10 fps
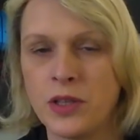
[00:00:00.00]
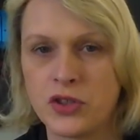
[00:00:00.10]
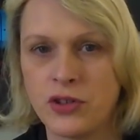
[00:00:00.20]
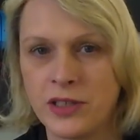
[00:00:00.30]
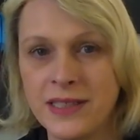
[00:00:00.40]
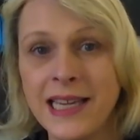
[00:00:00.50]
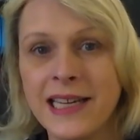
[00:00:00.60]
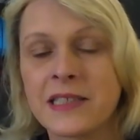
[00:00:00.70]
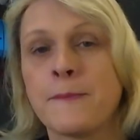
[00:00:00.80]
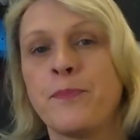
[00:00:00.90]
one string of
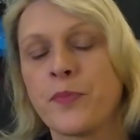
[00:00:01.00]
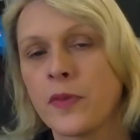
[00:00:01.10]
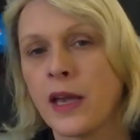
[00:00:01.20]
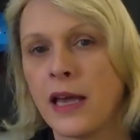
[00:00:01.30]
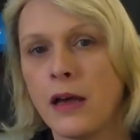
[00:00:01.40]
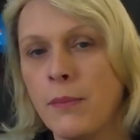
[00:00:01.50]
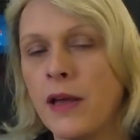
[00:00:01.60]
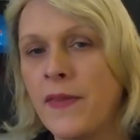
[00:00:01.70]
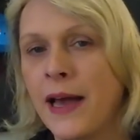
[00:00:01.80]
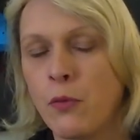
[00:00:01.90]
six, um,
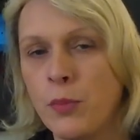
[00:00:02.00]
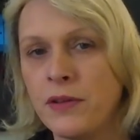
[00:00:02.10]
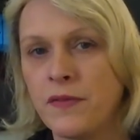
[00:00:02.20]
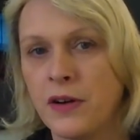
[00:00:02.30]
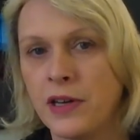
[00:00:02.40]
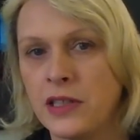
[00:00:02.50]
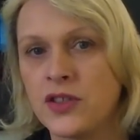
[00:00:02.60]
and that will be fine.